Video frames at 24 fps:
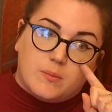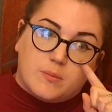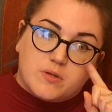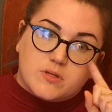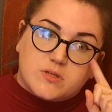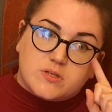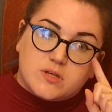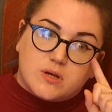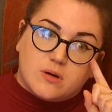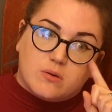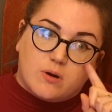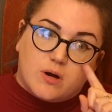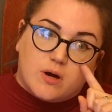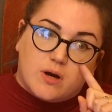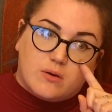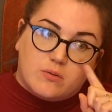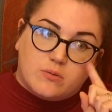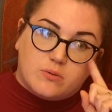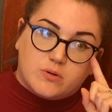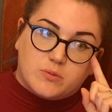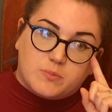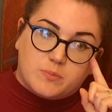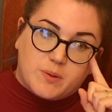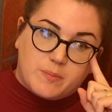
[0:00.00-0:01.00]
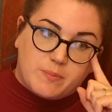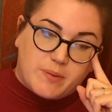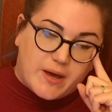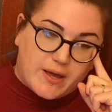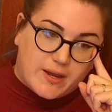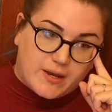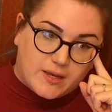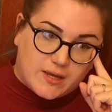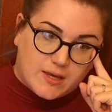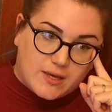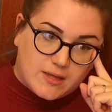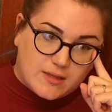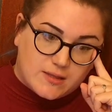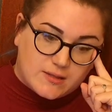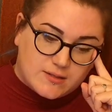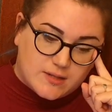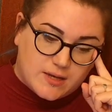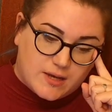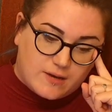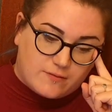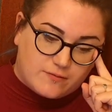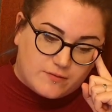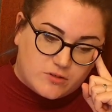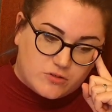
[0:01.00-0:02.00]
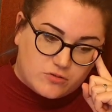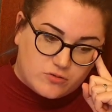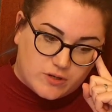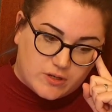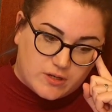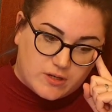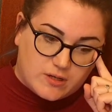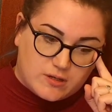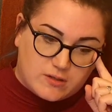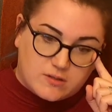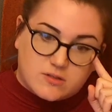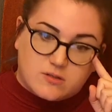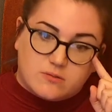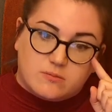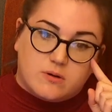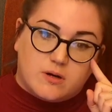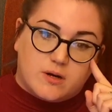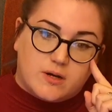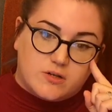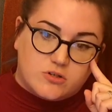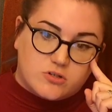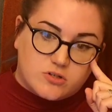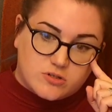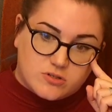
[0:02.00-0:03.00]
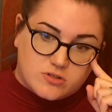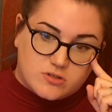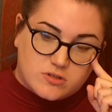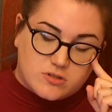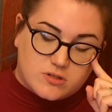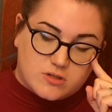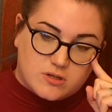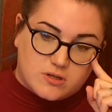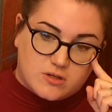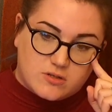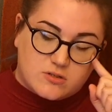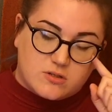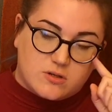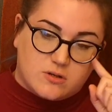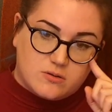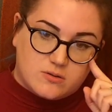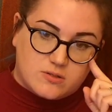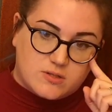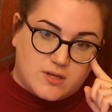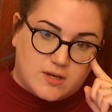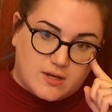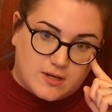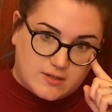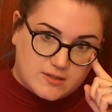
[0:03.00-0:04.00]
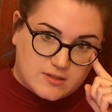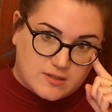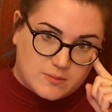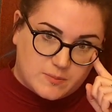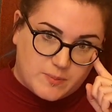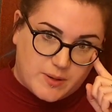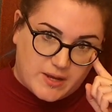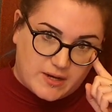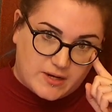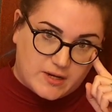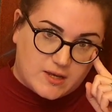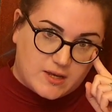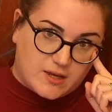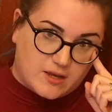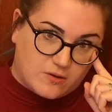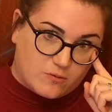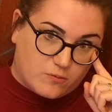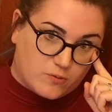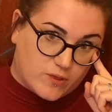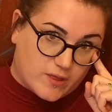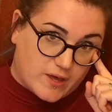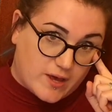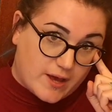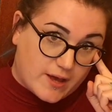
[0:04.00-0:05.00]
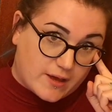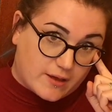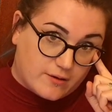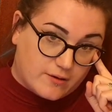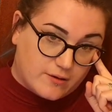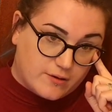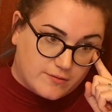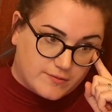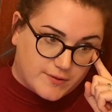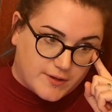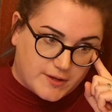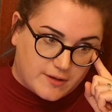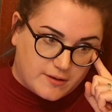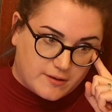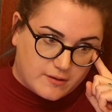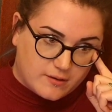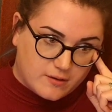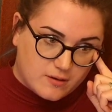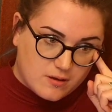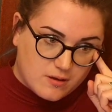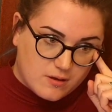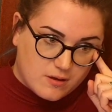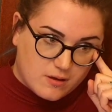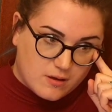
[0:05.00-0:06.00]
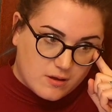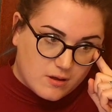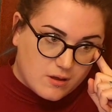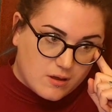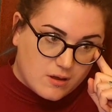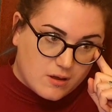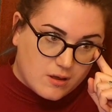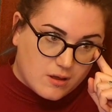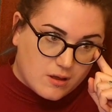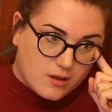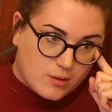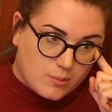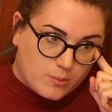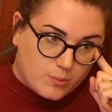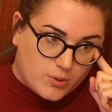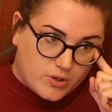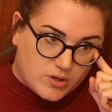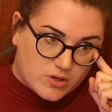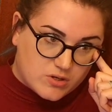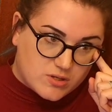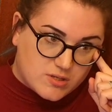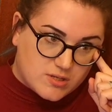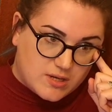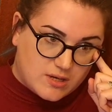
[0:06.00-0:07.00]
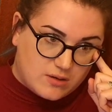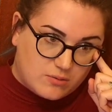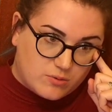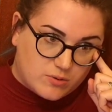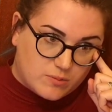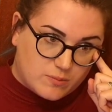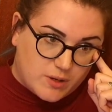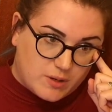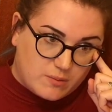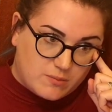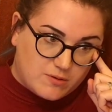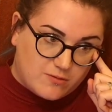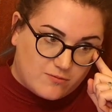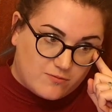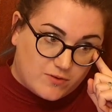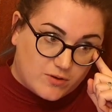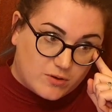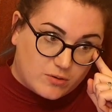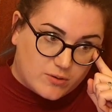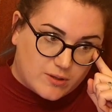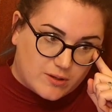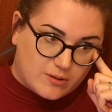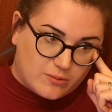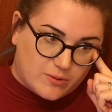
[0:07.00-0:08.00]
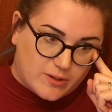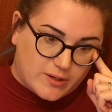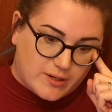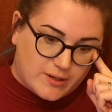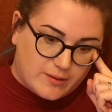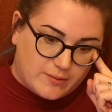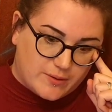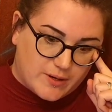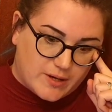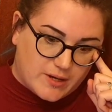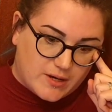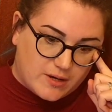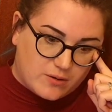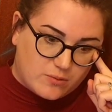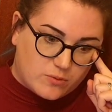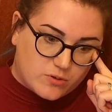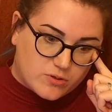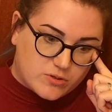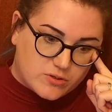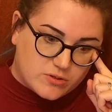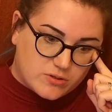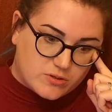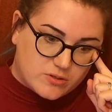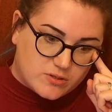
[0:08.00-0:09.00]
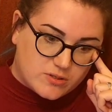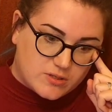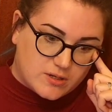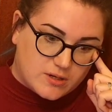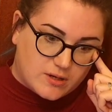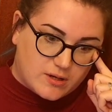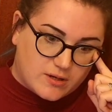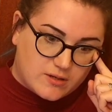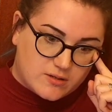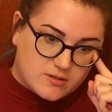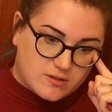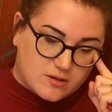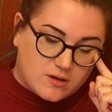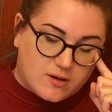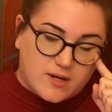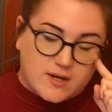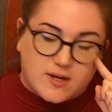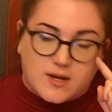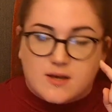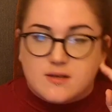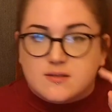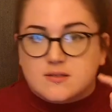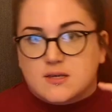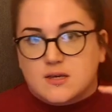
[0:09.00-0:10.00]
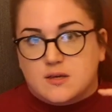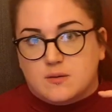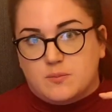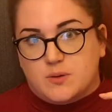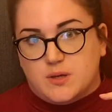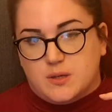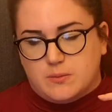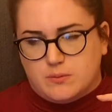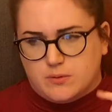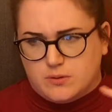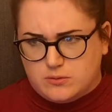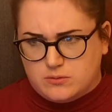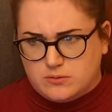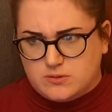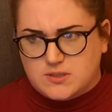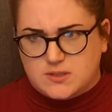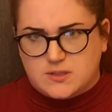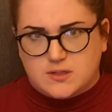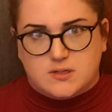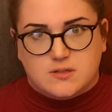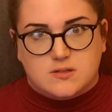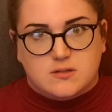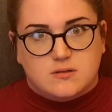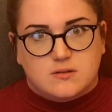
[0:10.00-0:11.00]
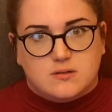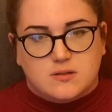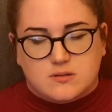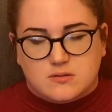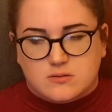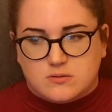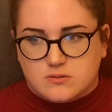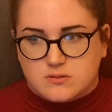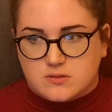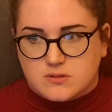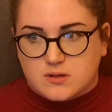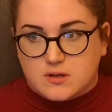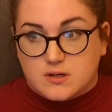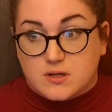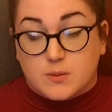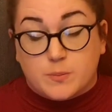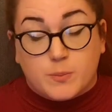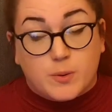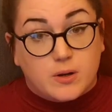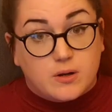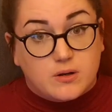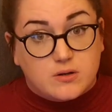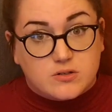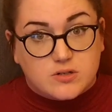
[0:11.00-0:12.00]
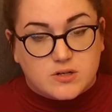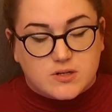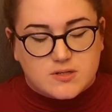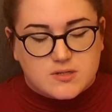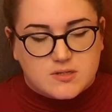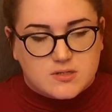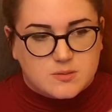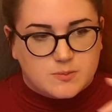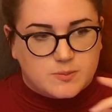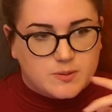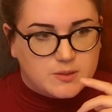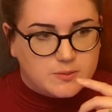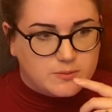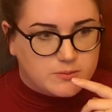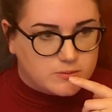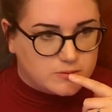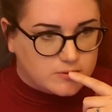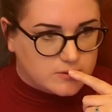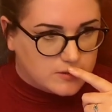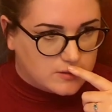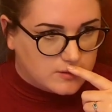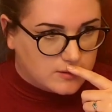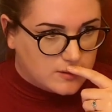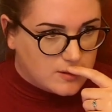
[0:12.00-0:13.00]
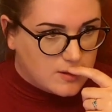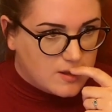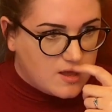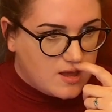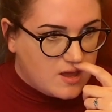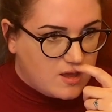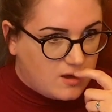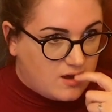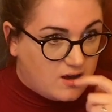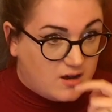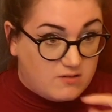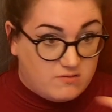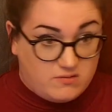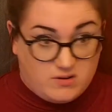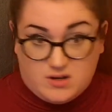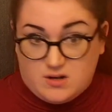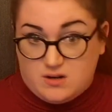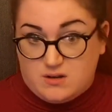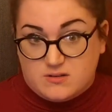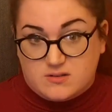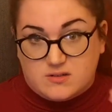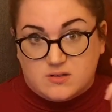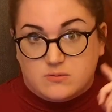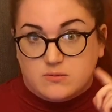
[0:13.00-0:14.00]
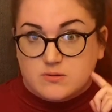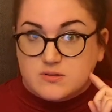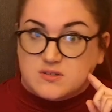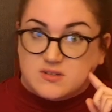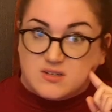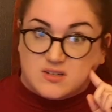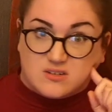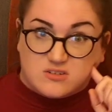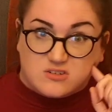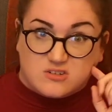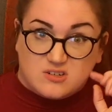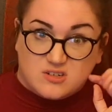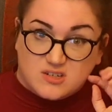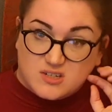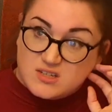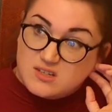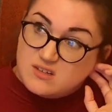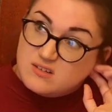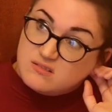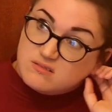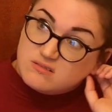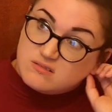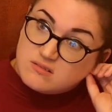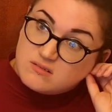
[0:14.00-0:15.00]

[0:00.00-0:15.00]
So I would be panicky the day after drinking, so I just associated panicking with a hangover, because he would make me feel that way. And it wasn't until I started asking people, oh, did I do this, or started apologising to people, that I realised I wasn't actually